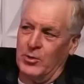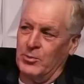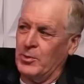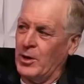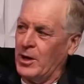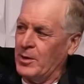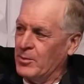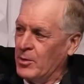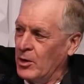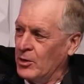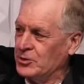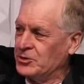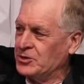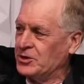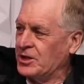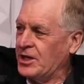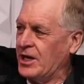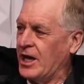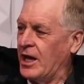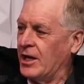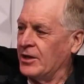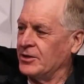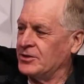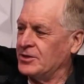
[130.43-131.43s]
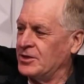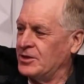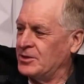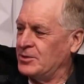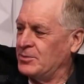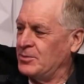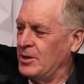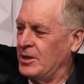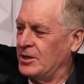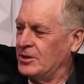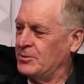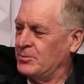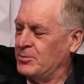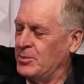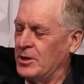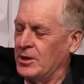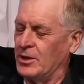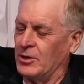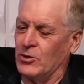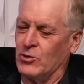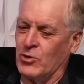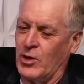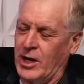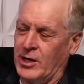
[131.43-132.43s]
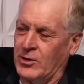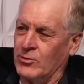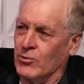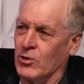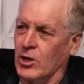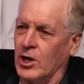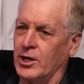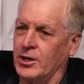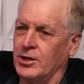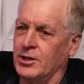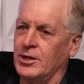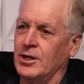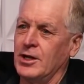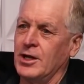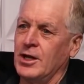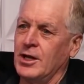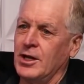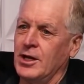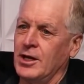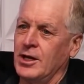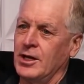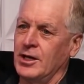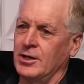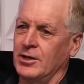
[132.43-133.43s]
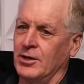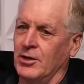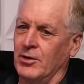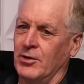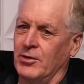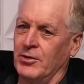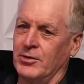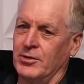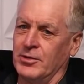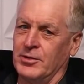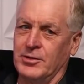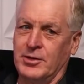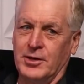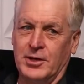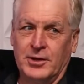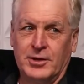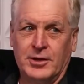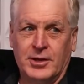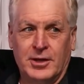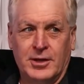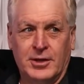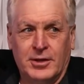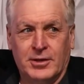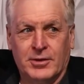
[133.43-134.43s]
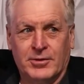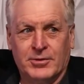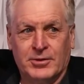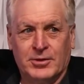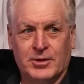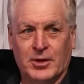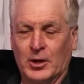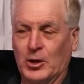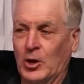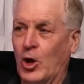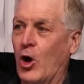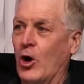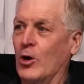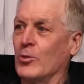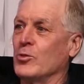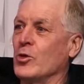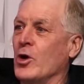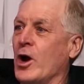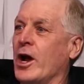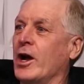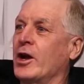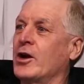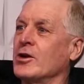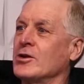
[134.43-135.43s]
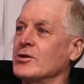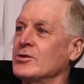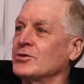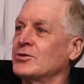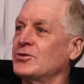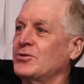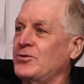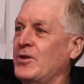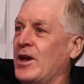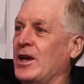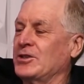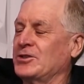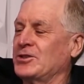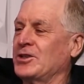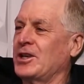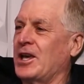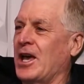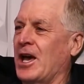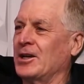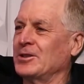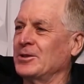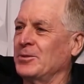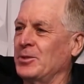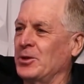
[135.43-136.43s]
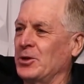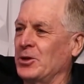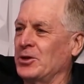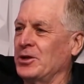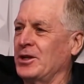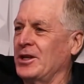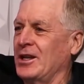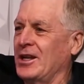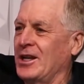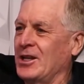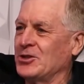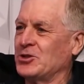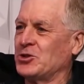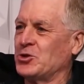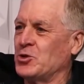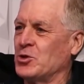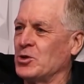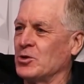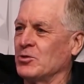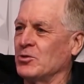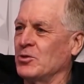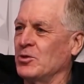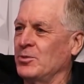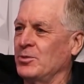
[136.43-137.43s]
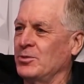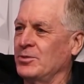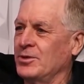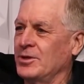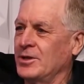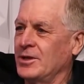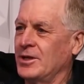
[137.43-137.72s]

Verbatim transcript: by most accounts, it's been a great run. You know, the lawbreakers face accountability in his courtroom.